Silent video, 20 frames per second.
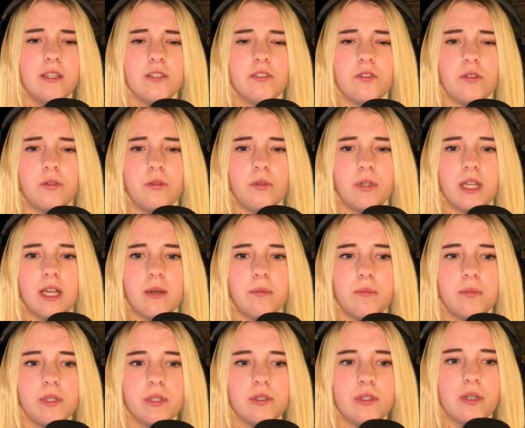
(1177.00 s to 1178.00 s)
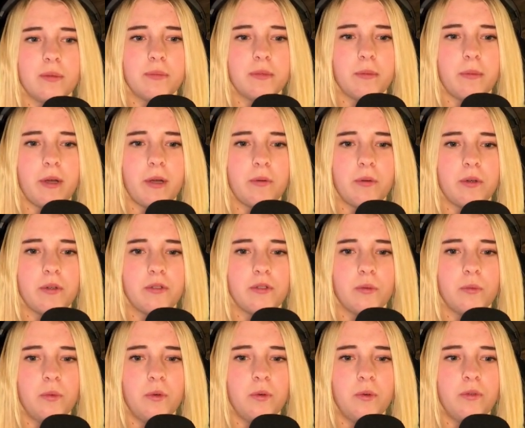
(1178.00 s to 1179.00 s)
To do that, build up the power on
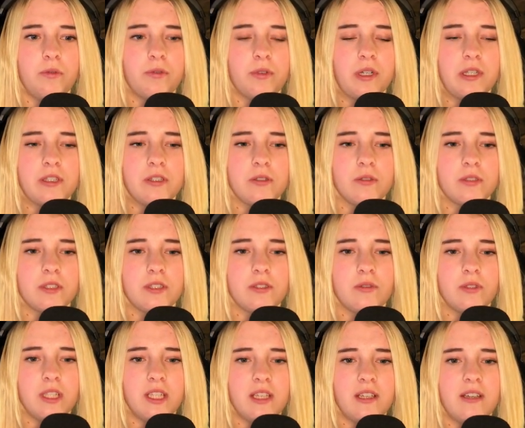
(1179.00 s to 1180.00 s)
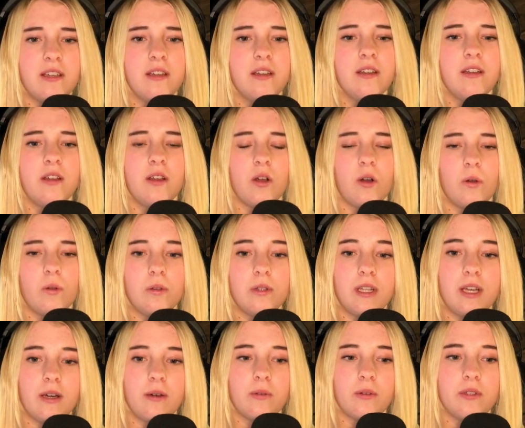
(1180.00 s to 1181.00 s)
your wand for as long as you dare. Hold
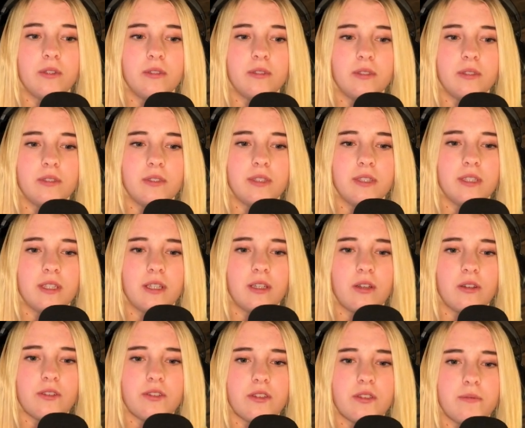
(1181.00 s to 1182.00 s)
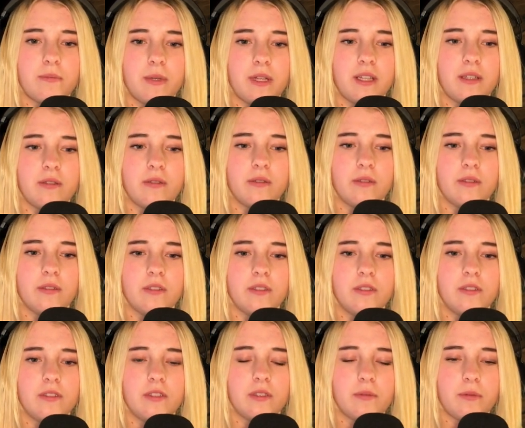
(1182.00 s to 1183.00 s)
down uh, and then cast a spell
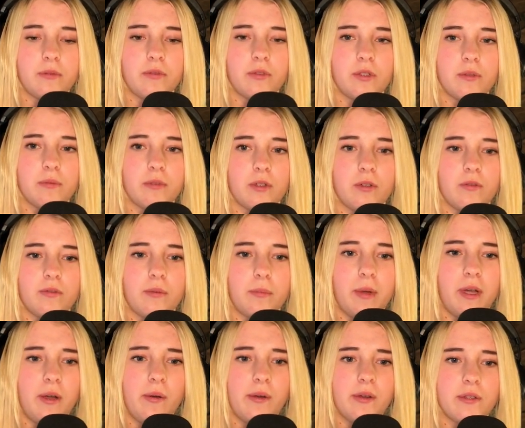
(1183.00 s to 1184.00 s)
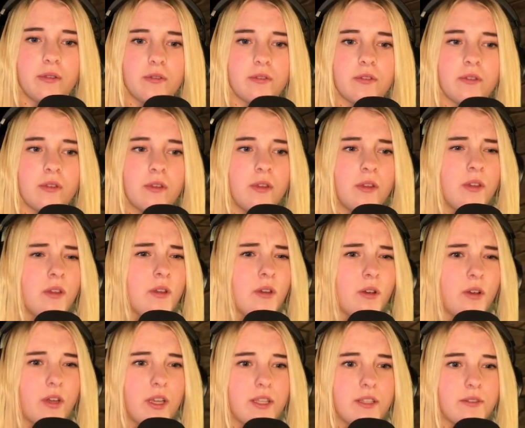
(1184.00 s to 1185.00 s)
just before it overpowers.
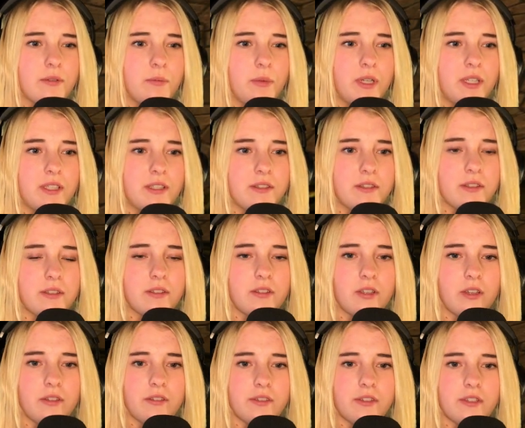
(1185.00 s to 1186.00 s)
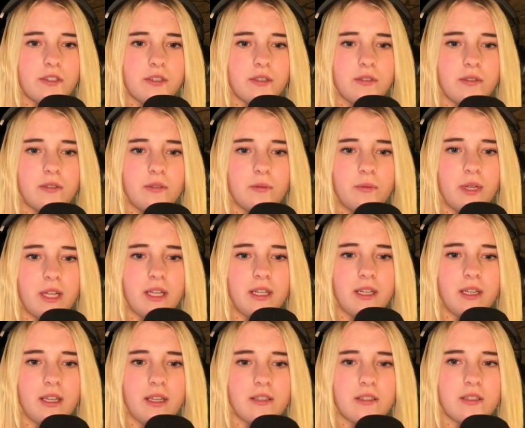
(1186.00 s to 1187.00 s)
Okay, so when it uh, turns uh, red,
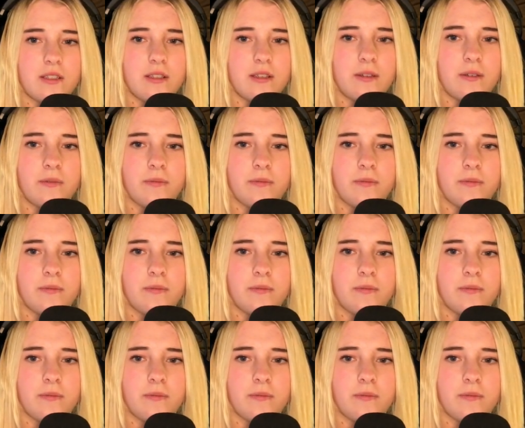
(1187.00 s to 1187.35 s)
I guess.